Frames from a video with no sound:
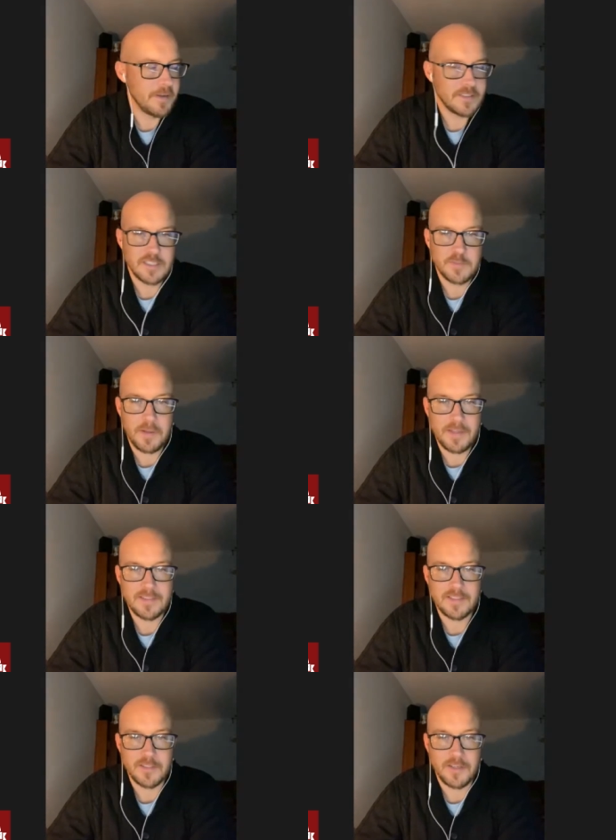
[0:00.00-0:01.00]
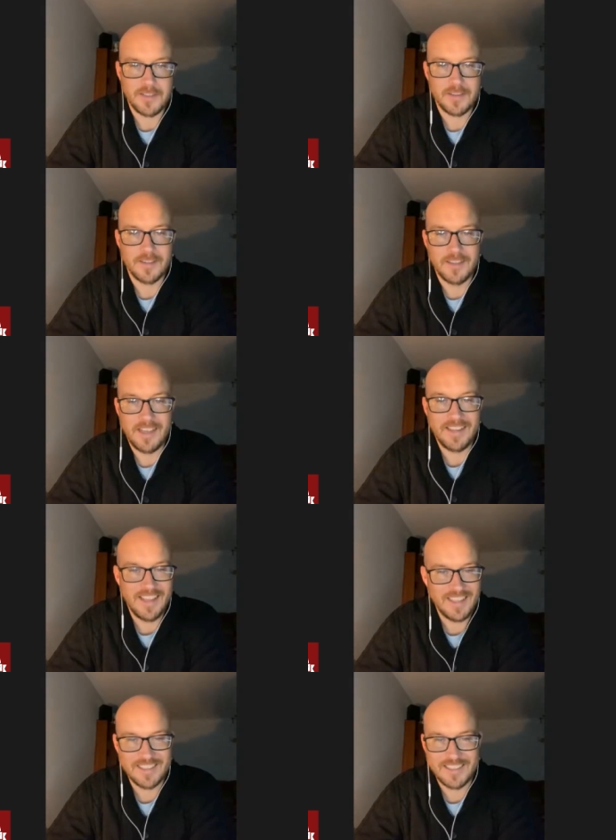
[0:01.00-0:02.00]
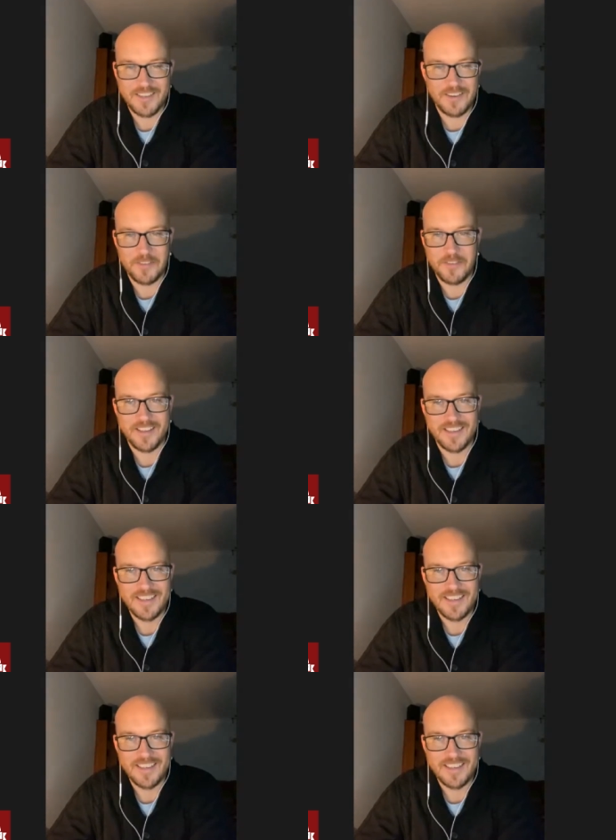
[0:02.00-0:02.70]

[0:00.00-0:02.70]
much explains the title, and yeah. that's kind of it.